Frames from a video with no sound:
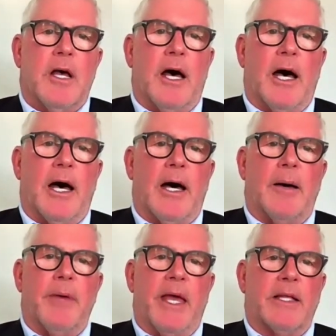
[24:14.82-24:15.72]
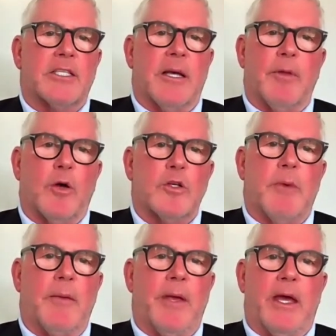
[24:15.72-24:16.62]
um, and some of those
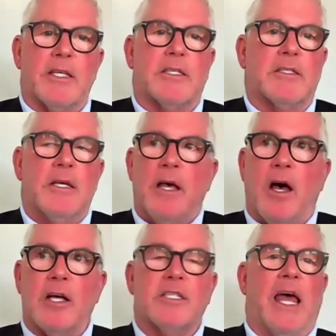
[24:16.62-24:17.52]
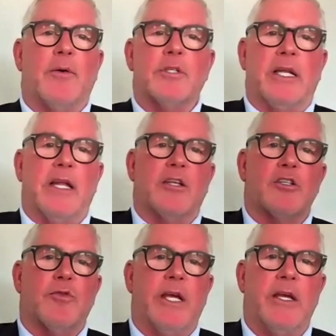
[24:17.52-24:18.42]
may be us us now as an
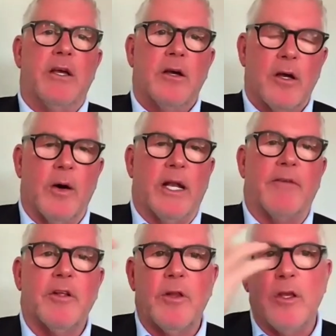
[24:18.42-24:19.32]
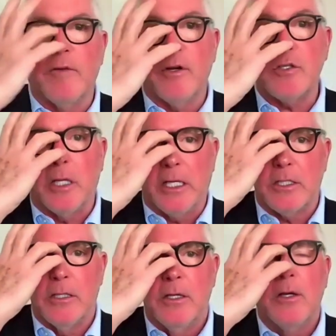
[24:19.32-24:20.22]
industry going after the
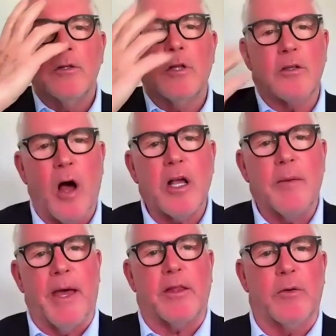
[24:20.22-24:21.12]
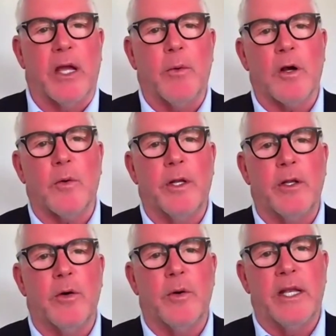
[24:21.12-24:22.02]
universities to talk about the great work we
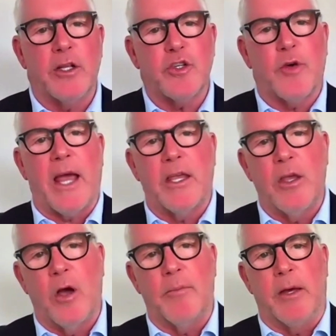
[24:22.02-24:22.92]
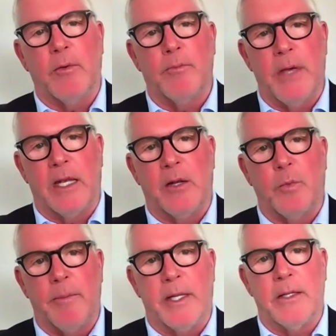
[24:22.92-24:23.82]
do and attract young men, men and
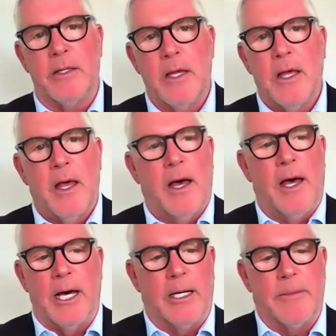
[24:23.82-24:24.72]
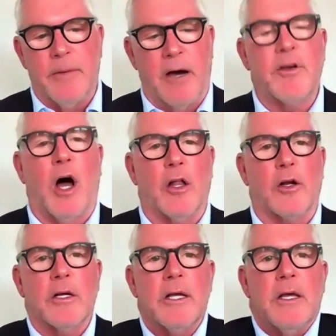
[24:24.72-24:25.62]
women um, of
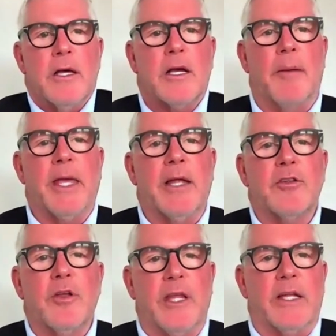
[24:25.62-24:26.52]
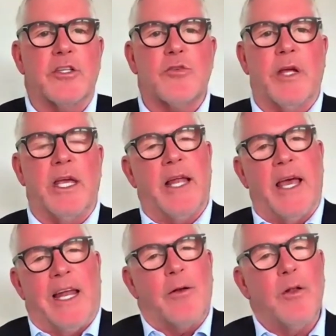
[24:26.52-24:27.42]
color coming into the industry. And,
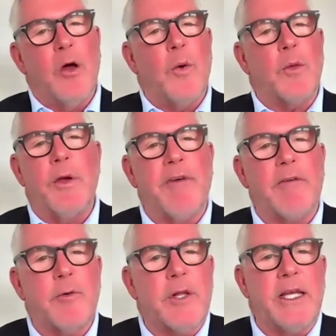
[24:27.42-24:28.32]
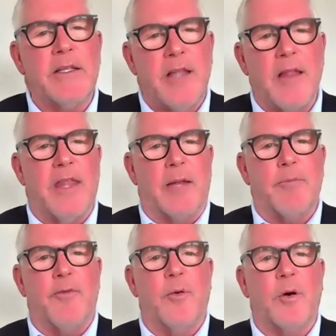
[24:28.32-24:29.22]
and, I don't know whether we've ever really done that
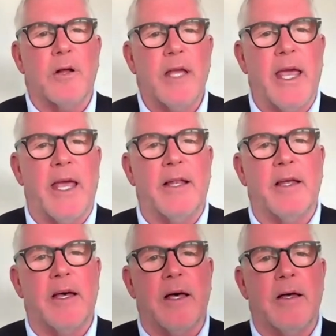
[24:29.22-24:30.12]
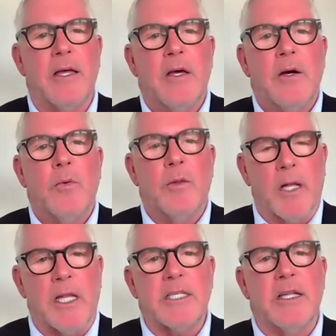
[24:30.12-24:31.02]
before. And uh, with
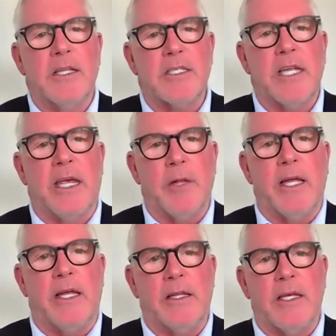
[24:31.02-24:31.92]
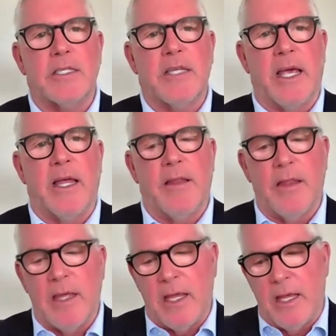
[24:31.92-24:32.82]
Melissa and this team leading this and
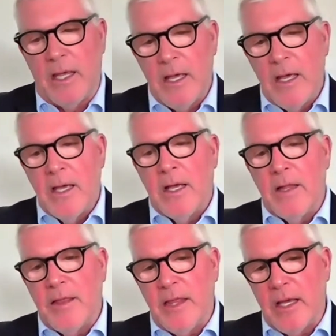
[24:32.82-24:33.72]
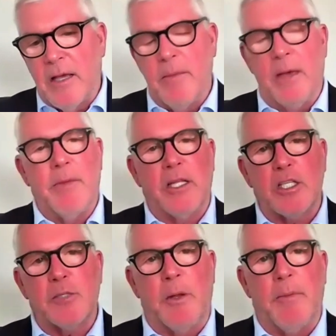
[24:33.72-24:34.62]
the the commitment
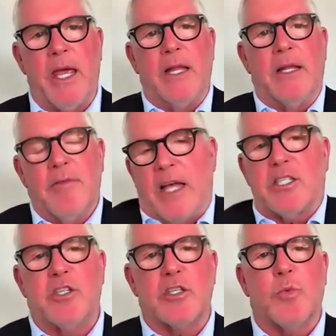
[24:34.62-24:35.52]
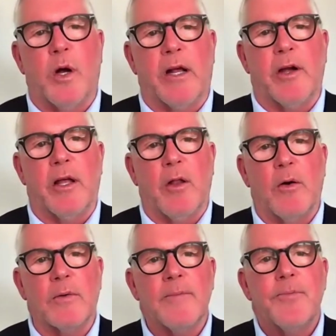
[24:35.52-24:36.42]
that's been made, that's just one area alone.